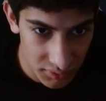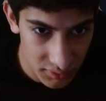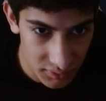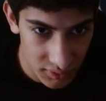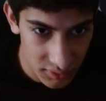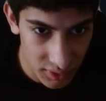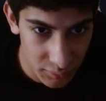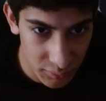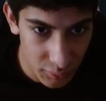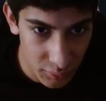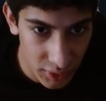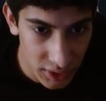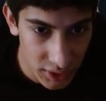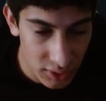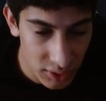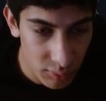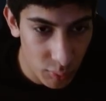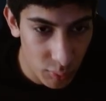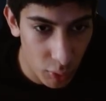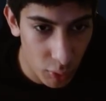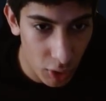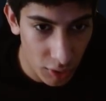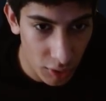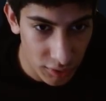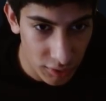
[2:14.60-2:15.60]
Now what you
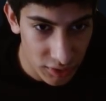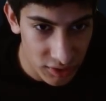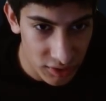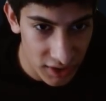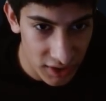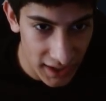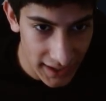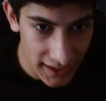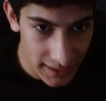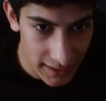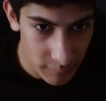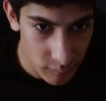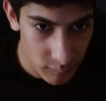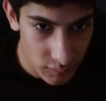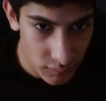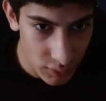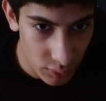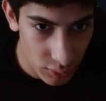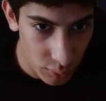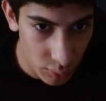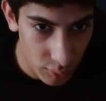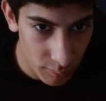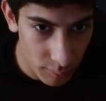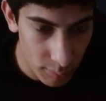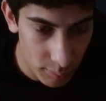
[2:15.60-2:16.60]
want to name
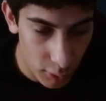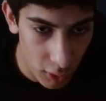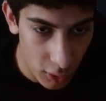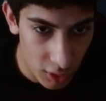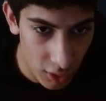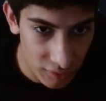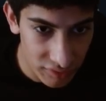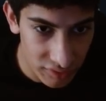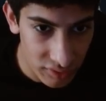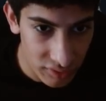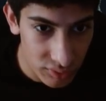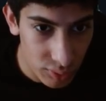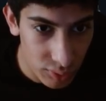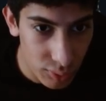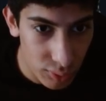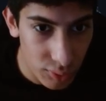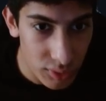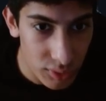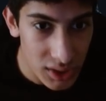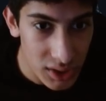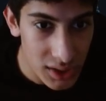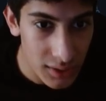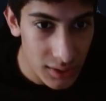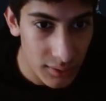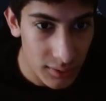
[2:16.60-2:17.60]
your
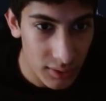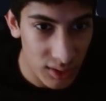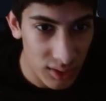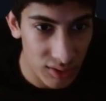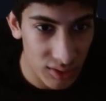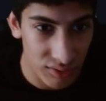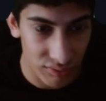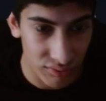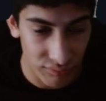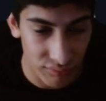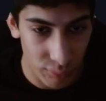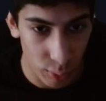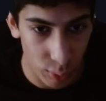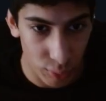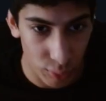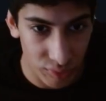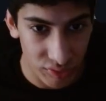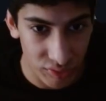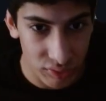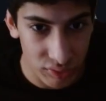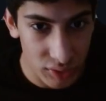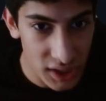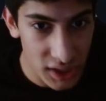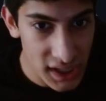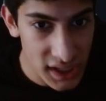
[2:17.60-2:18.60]
repository is
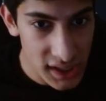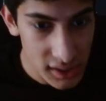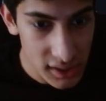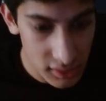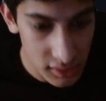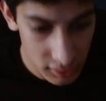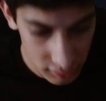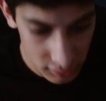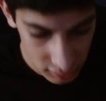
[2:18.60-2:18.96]
firstly